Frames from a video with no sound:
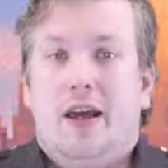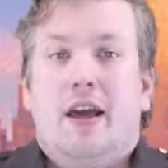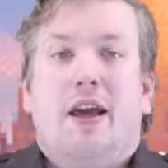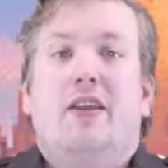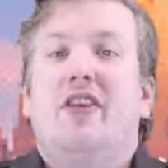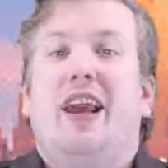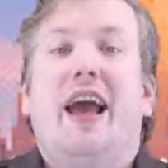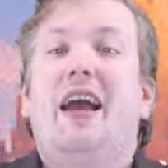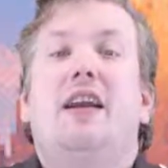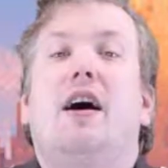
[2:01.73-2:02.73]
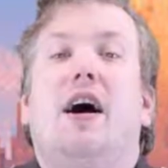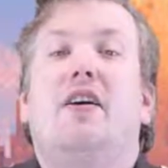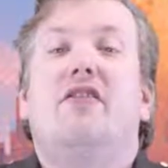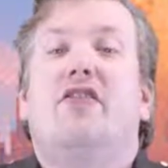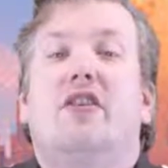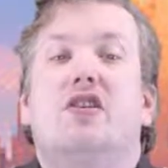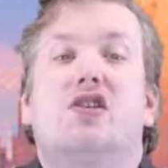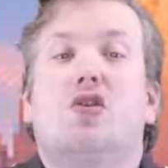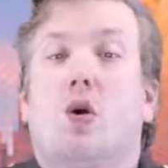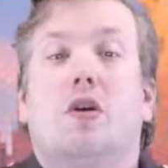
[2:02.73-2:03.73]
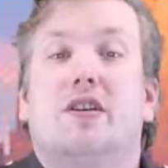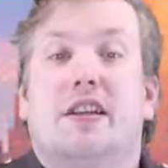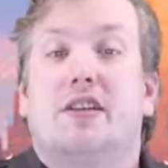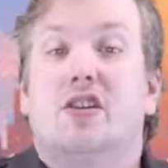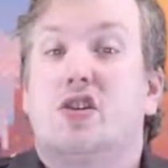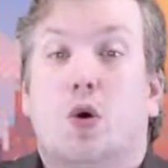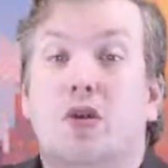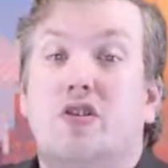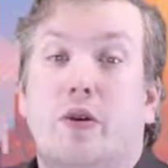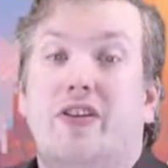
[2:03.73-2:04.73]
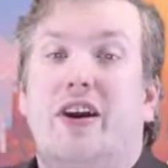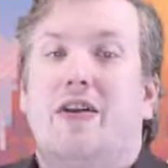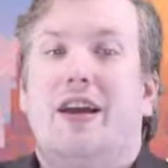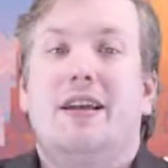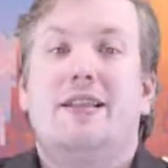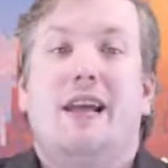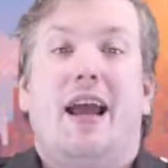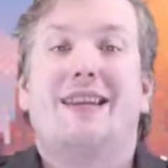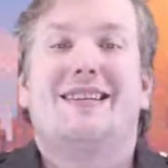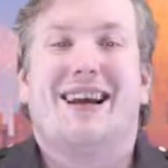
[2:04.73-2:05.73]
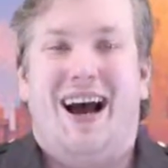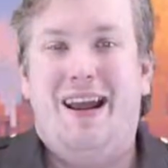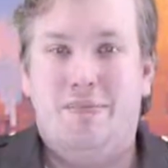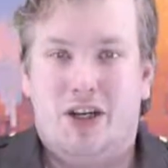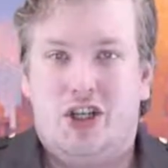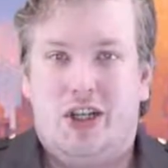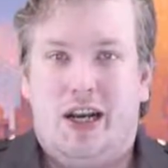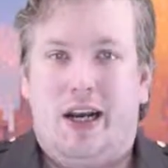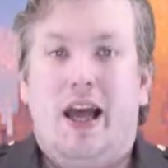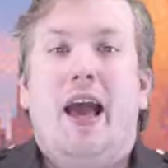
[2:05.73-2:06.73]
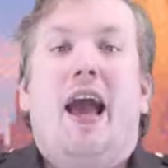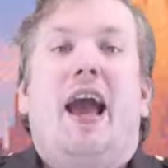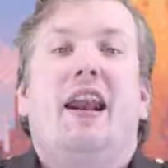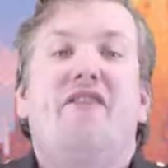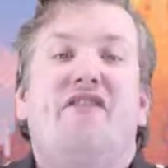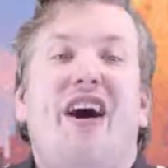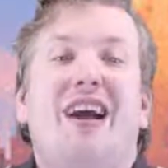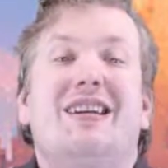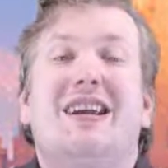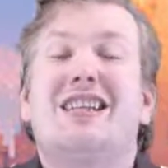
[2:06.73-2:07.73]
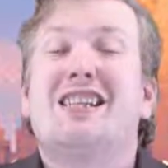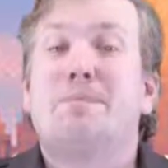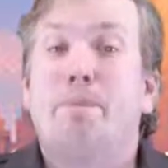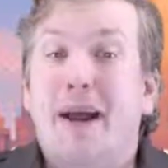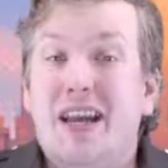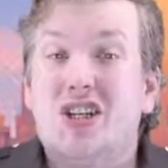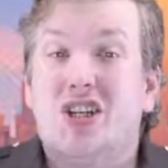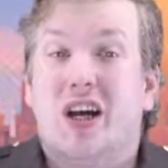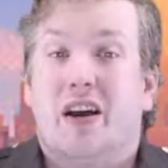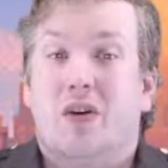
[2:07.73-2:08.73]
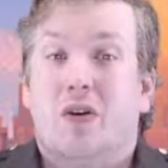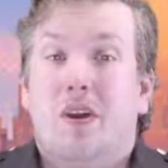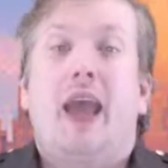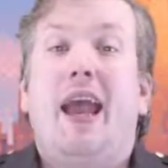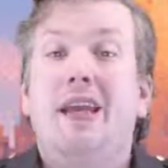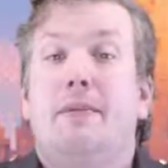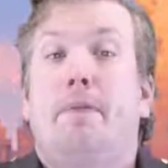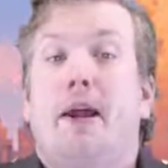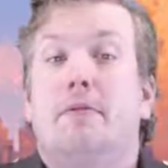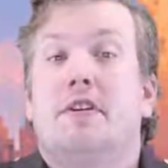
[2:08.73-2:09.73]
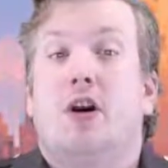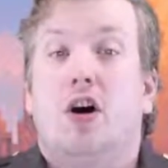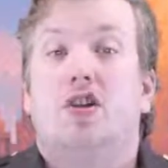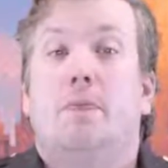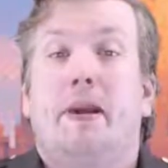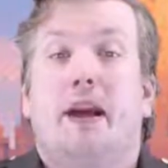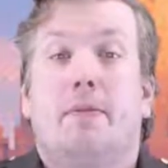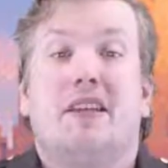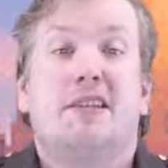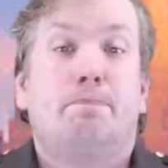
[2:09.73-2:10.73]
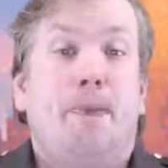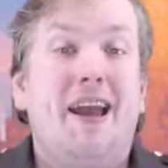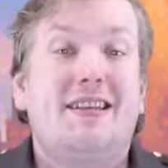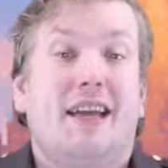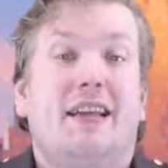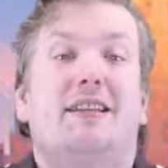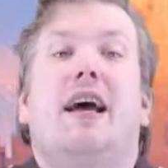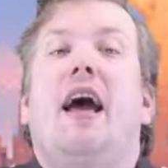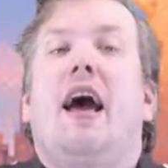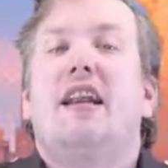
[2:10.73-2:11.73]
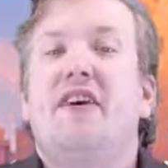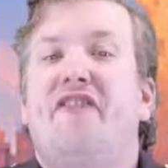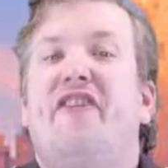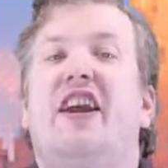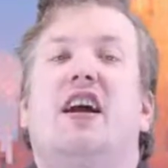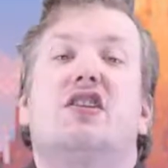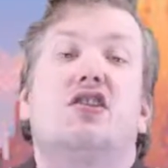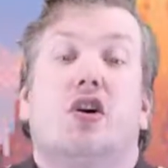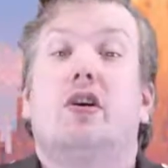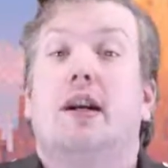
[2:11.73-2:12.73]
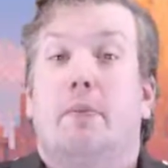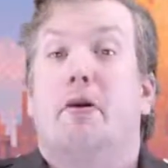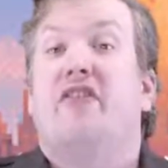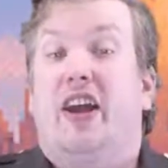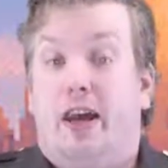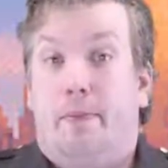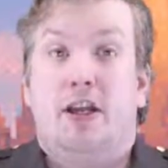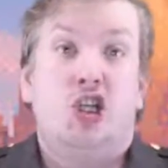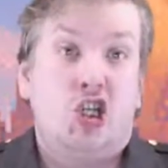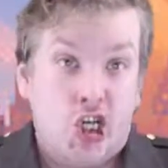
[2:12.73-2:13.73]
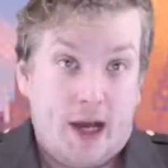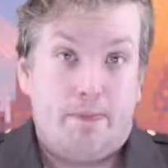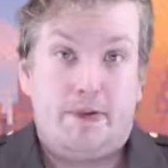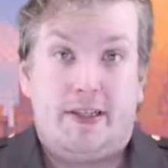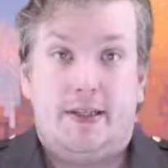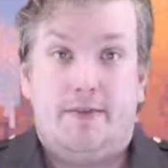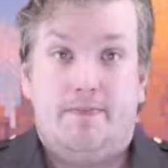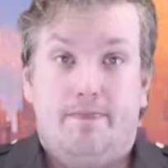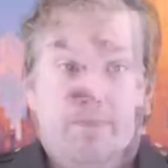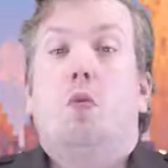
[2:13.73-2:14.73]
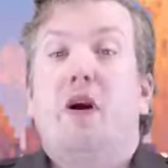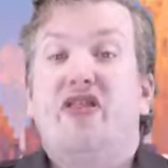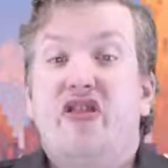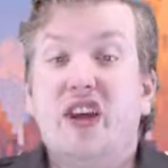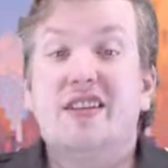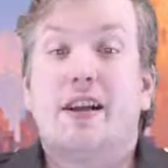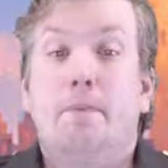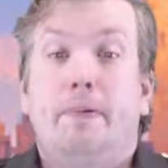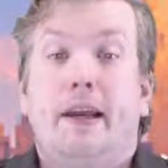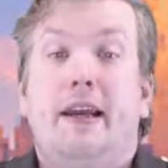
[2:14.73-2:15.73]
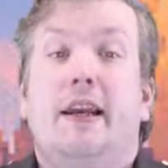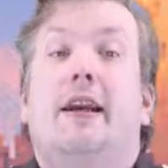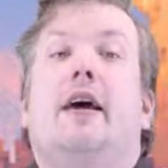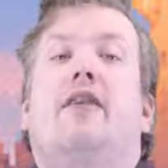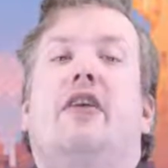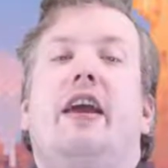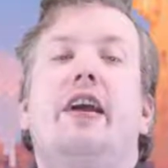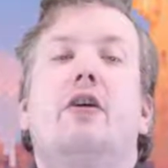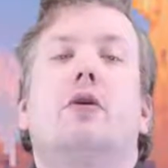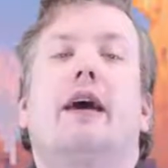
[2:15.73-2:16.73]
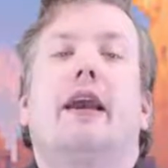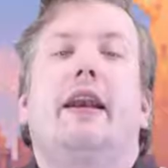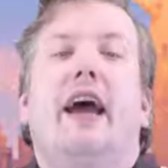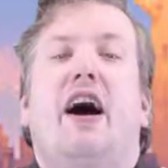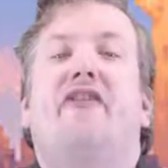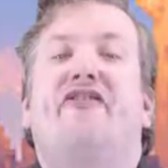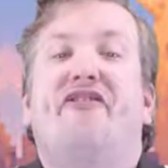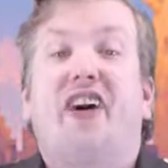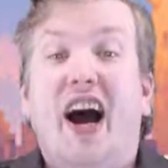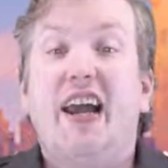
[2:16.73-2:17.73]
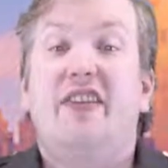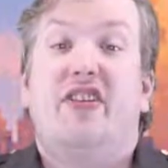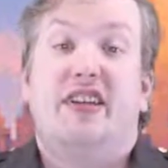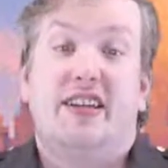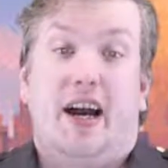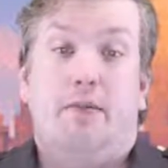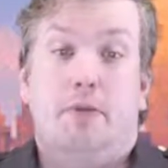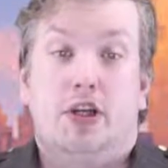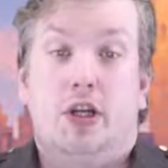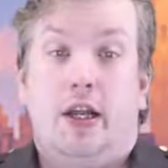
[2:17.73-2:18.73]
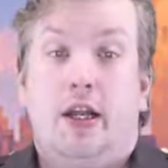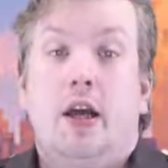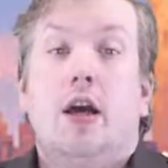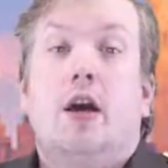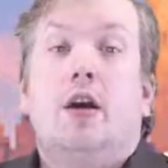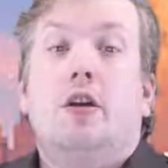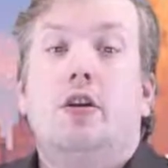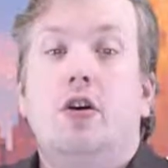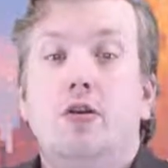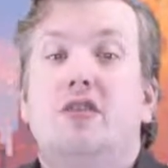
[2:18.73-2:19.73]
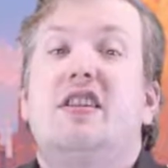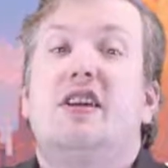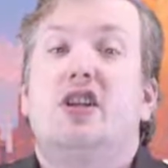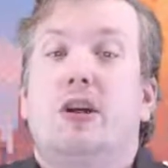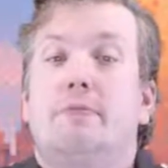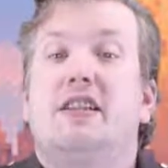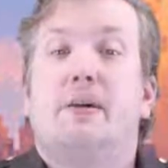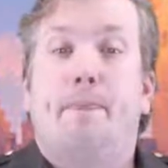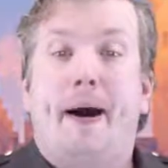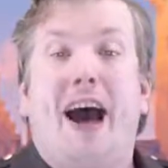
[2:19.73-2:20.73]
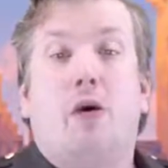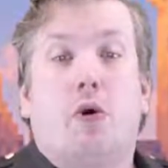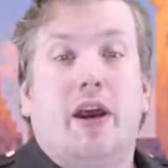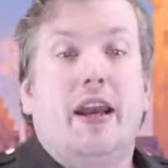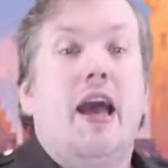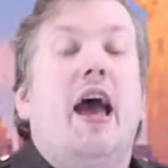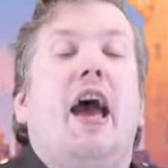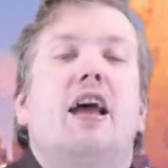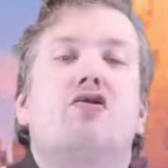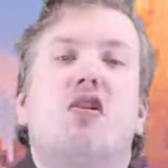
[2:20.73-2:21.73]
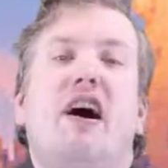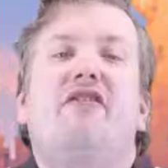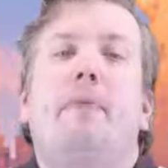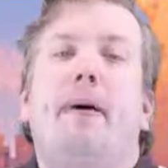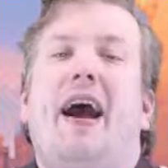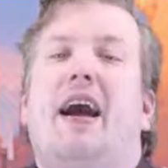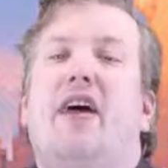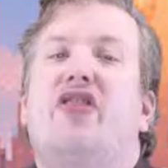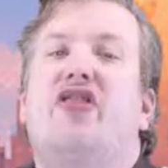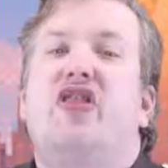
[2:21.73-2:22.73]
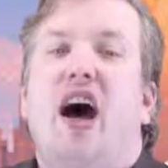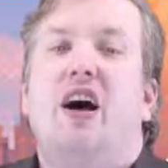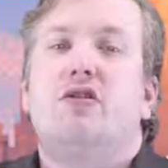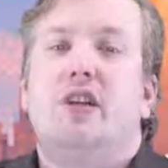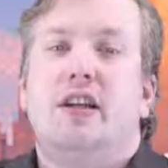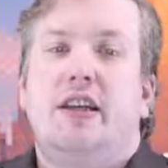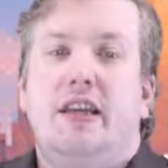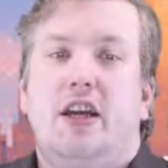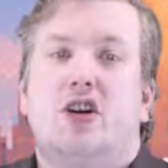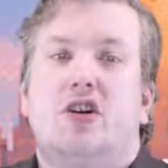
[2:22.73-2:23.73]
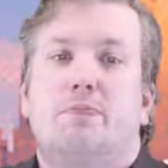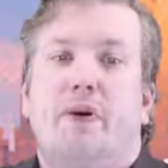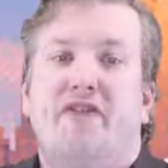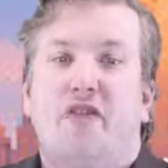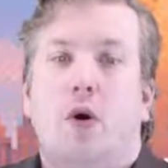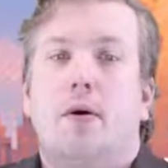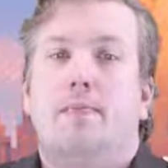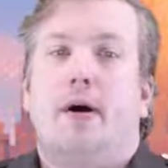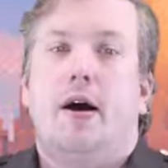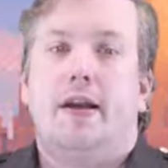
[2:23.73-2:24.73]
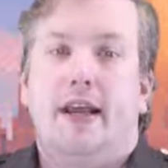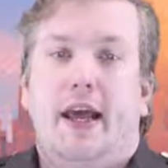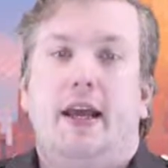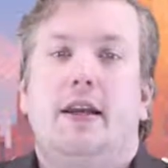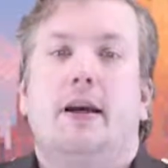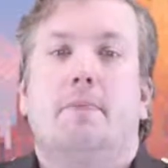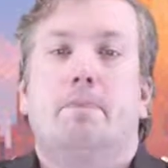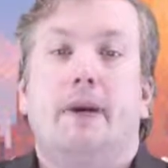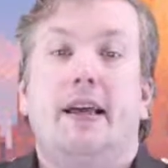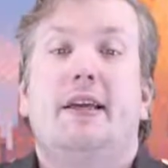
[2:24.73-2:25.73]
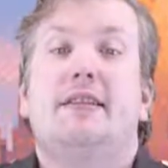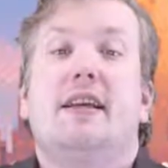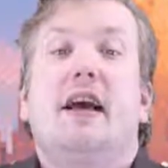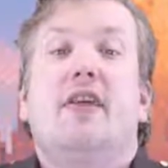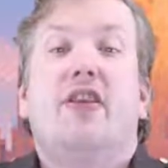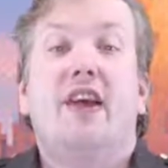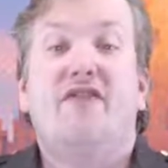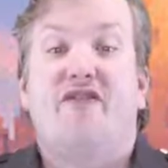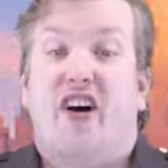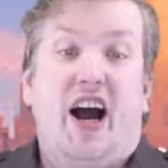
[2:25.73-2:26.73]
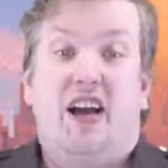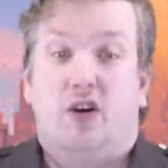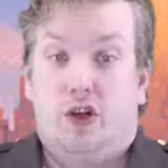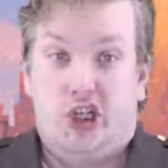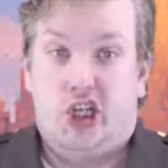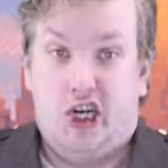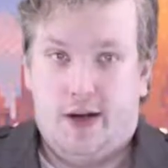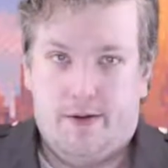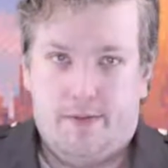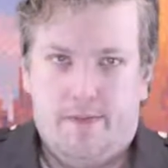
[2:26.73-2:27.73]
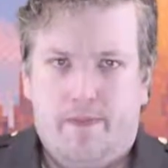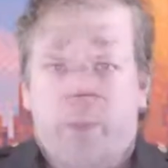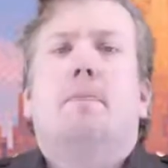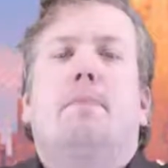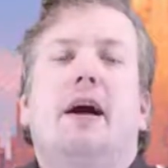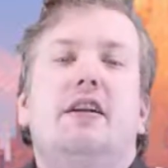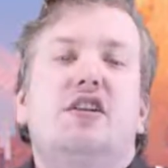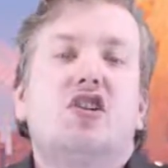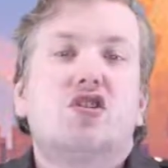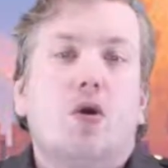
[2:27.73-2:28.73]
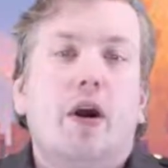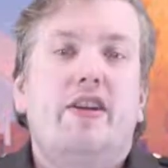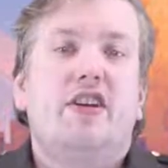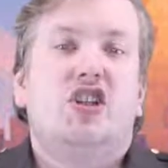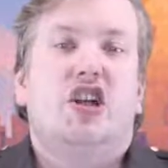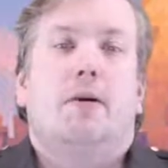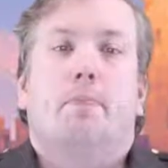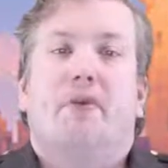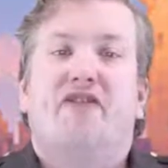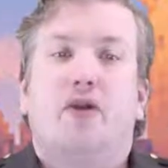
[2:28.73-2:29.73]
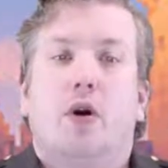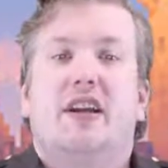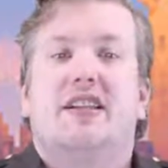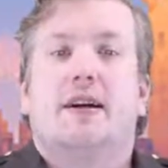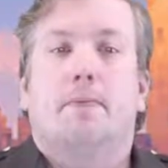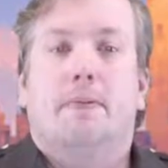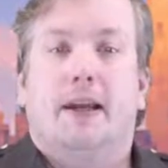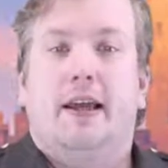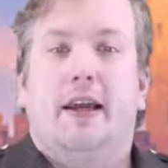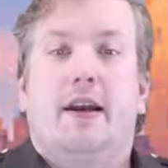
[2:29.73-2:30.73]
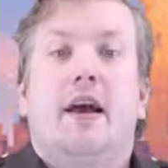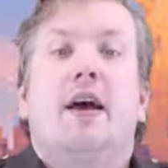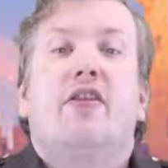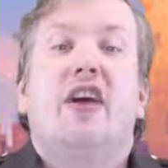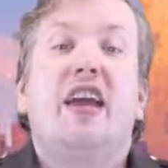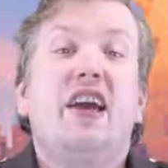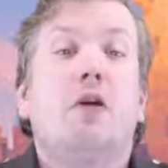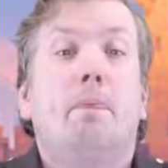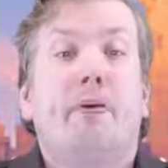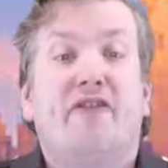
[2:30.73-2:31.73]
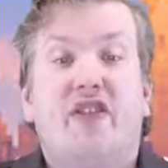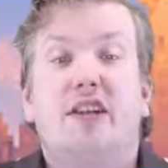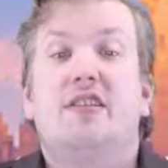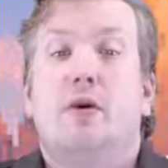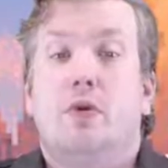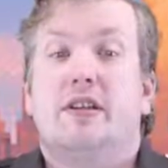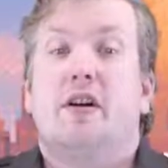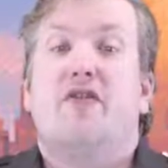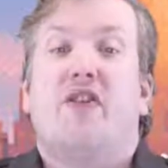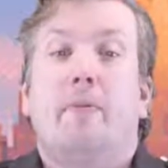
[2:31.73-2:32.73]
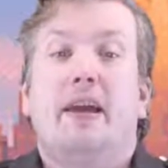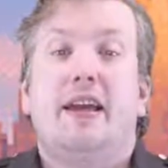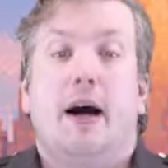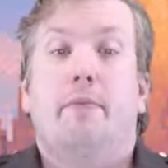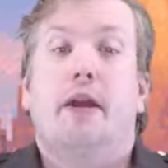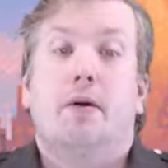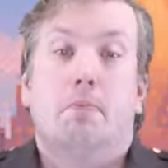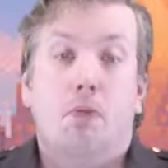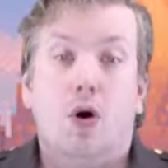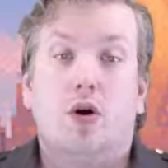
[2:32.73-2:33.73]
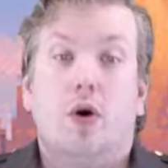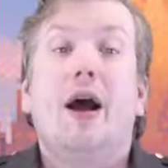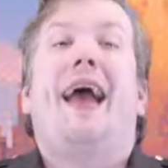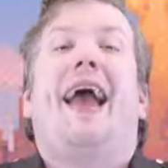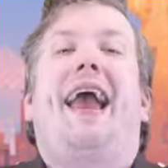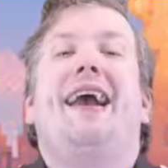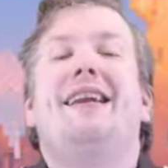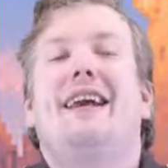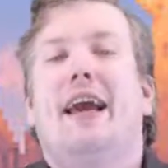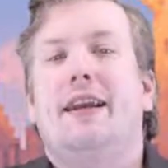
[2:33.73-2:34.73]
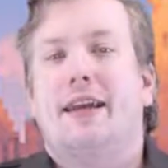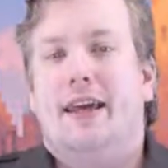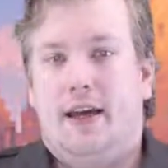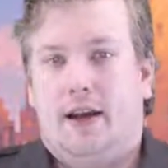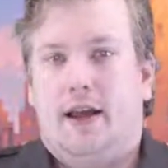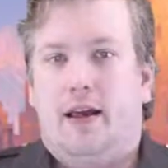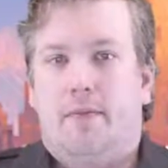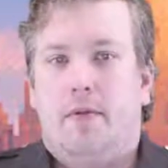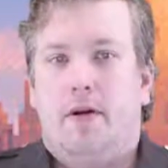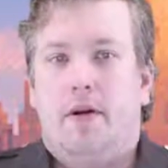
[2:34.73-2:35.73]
In the land of swords and sorcery, there is a time machine, and in fact a space shuttle, and the player must also become a space ace and defeat a certain number of enemy ships. With this completed, the hero can now find the time machine, use the gems to power it, and travel back 1,000 years before Mondain completes the vile gem. By destroying the gem before it is completed, the hero prevents the wizard from becoming immortal and can kill him.